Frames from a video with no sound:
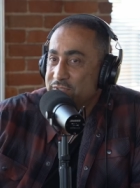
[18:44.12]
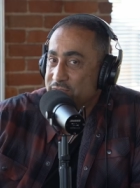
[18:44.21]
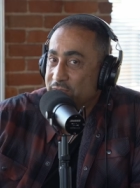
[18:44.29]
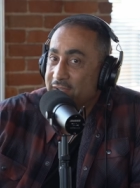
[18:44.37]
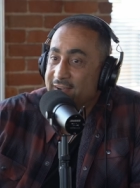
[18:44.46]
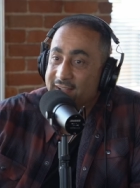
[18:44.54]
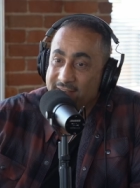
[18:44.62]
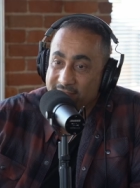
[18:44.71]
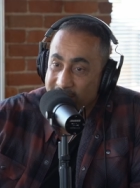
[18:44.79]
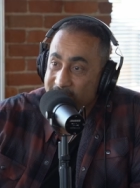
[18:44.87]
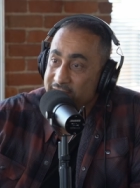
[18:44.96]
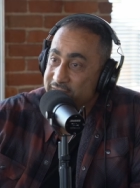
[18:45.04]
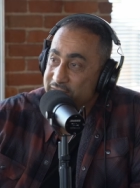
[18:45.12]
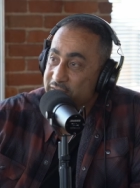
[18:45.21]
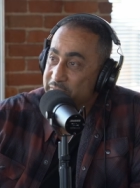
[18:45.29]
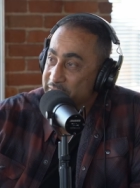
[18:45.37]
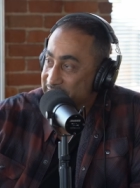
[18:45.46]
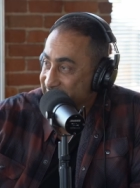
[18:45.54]
as you get out of there, it's
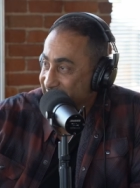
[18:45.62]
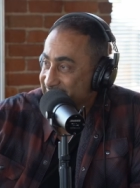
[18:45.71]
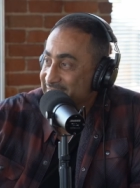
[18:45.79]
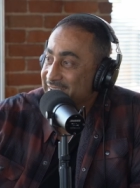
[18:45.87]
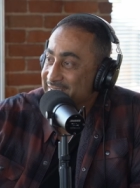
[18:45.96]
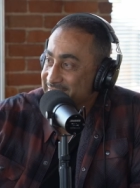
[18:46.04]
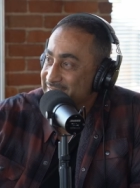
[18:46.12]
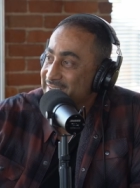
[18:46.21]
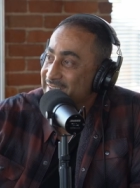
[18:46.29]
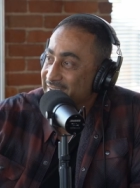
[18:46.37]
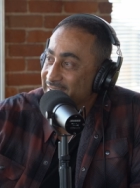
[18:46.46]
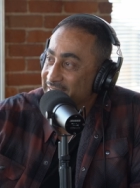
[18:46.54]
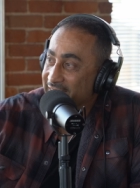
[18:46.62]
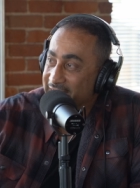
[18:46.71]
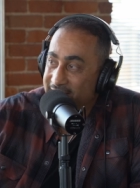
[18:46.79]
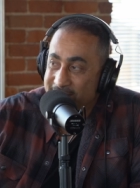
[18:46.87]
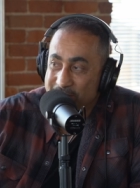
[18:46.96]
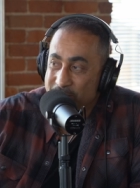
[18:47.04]
going to be a success. And
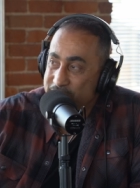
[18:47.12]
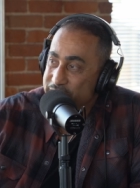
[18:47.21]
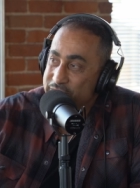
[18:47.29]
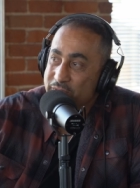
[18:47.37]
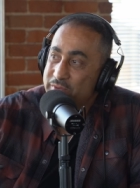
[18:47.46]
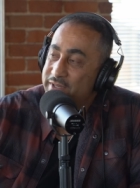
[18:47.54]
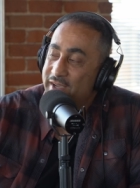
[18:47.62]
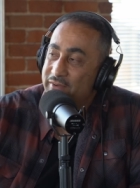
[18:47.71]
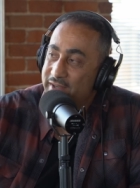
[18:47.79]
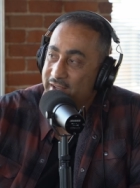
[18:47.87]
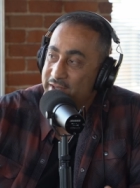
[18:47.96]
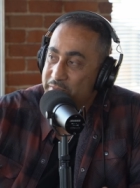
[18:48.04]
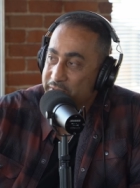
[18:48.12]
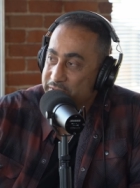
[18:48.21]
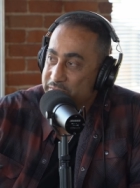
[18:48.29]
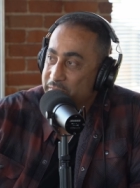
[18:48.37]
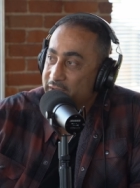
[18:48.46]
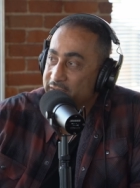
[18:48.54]
there was no doubt in
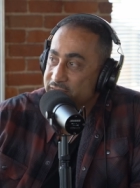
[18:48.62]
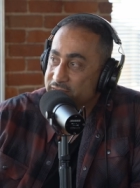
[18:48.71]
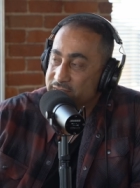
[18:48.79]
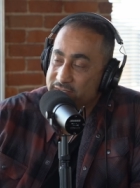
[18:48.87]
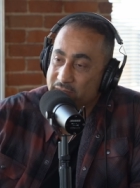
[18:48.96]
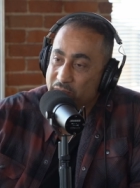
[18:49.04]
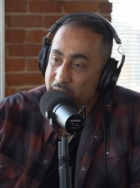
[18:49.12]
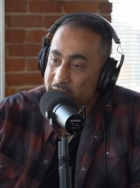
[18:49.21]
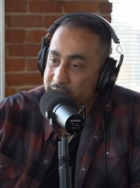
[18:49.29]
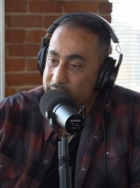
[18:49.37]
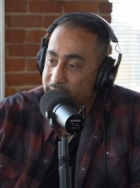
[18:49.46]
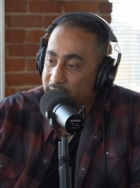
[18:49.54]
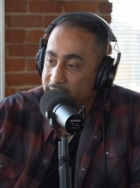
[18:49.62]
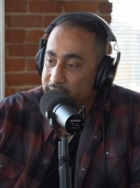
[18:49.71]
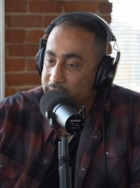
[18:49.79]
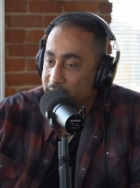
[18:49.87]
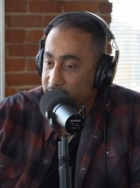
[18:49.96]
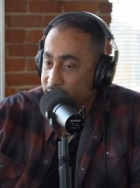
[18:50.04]
anybody's minds. Some of
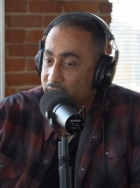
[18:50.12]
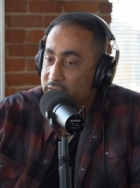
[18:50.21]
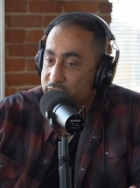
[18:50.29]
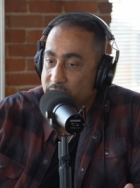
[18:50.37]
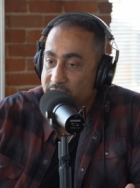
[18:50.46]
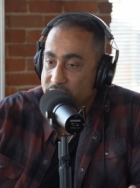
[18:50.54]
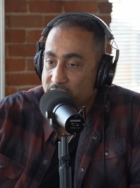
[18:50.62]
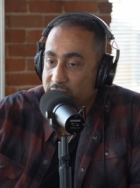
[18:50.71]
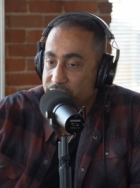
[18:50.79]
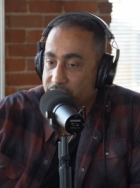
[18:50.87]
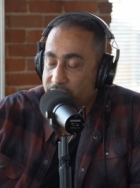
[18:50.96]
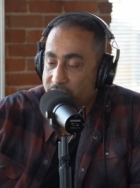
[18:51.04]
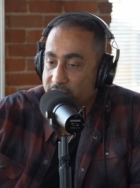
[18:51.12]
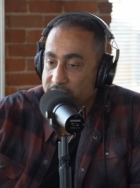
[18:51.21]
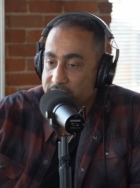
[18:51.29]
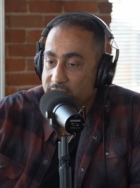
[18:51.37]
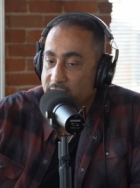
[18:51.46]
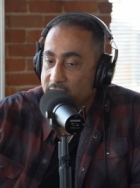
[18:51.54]
my friends, my childhood
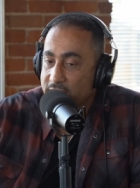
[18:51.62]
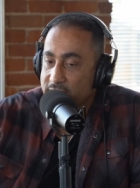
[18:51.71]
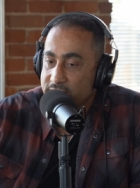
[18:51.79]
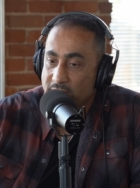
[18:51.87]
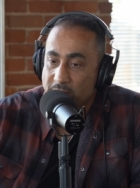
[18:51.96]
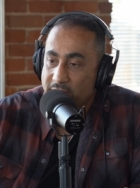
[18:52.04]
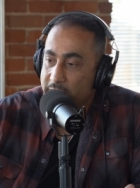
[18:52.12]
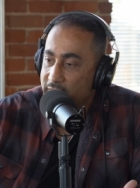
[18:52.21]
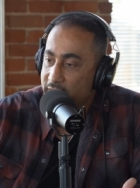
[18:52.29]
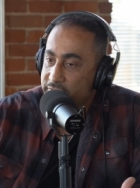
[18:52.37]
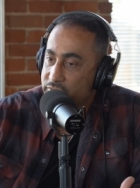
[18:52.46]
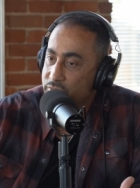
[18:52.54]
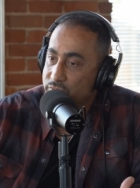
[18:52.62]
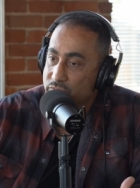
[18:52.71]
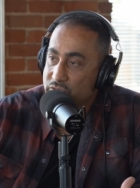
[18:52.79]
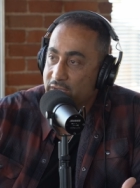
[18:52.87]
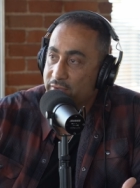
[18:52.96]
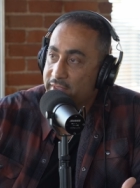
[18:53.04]
friends, some of them left to
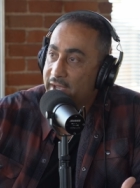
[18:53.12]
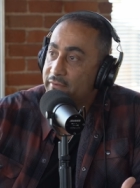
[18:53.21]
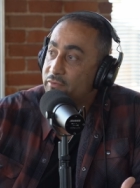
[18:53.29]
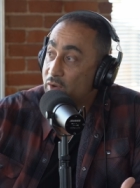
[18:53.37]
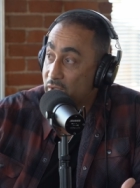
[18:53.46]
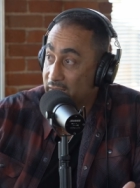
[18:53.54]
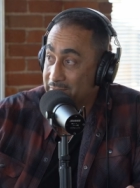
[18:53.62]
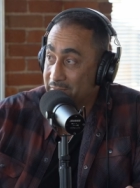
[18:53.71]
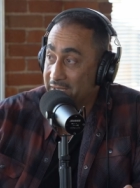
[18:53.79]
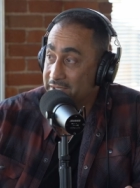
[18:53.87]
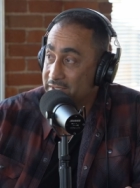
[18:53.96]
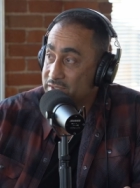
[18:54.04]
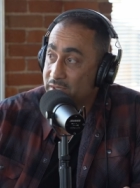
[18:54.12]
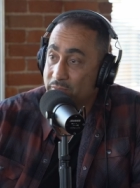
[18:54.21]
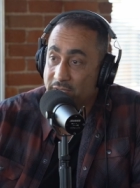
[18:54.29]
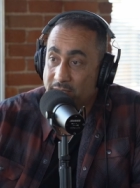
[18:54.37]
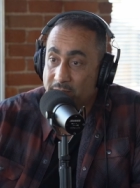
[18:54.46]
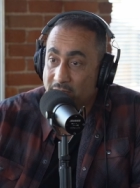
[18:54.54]
South Africa and made it.
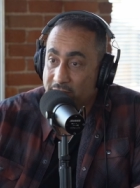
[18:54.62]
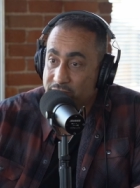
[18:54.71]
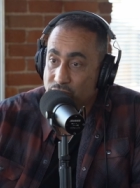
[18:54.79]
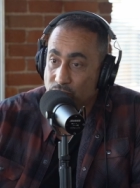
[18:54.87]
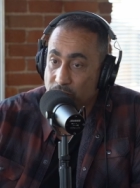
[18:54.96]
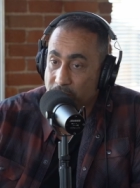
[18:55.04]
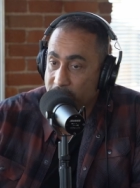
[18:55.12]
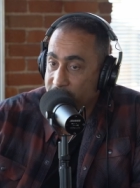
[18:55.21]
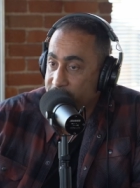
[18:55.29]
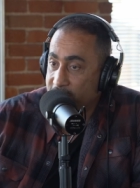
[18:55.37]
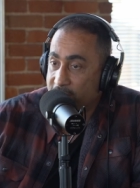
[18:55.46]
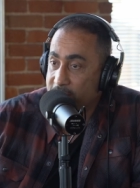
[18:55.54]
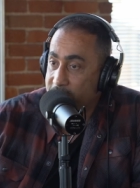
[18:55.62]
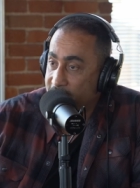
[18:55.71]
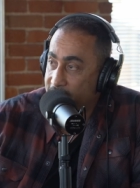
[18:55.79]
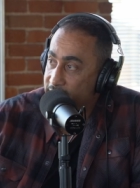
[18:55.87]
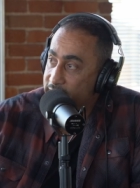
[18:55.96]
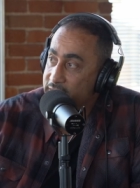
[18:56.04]
Some of them left to Bolivia and
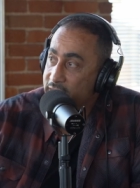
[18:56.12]
made it.